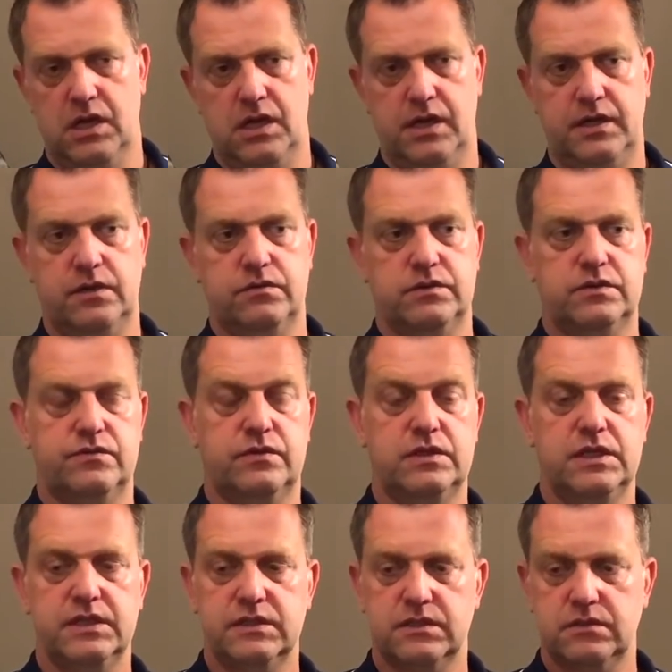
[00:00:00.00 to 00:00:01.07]
And
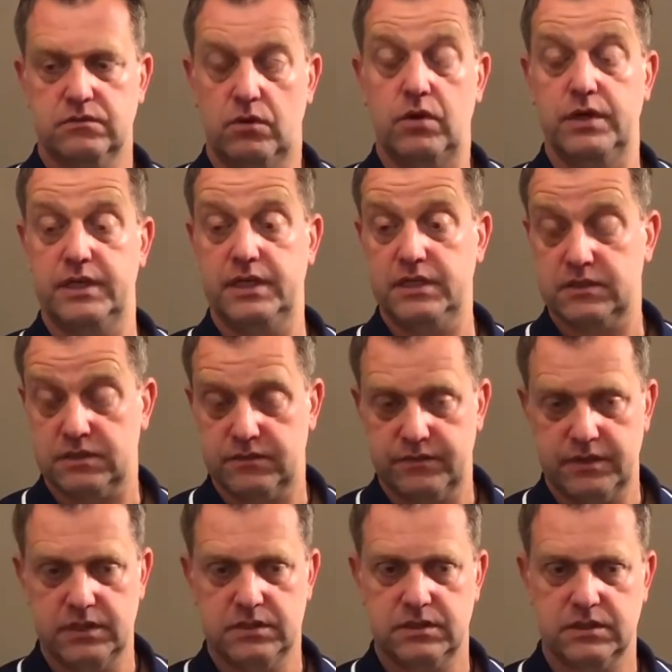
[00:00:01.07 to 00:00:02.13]
it is
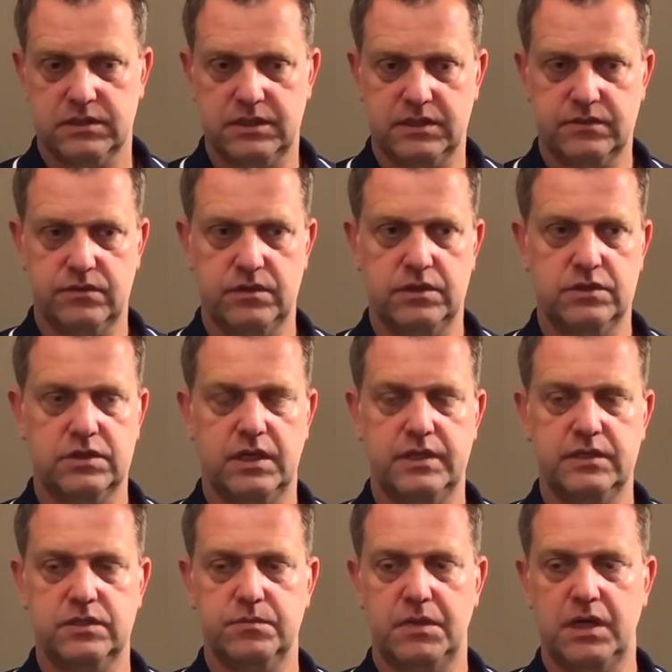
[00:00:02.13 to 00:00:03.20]
very successful in
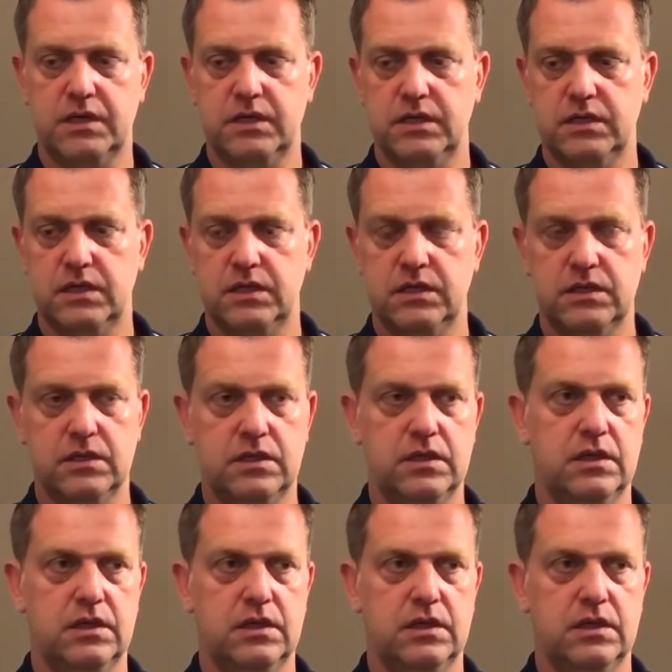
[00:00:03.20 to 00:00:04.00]
Chinese market, and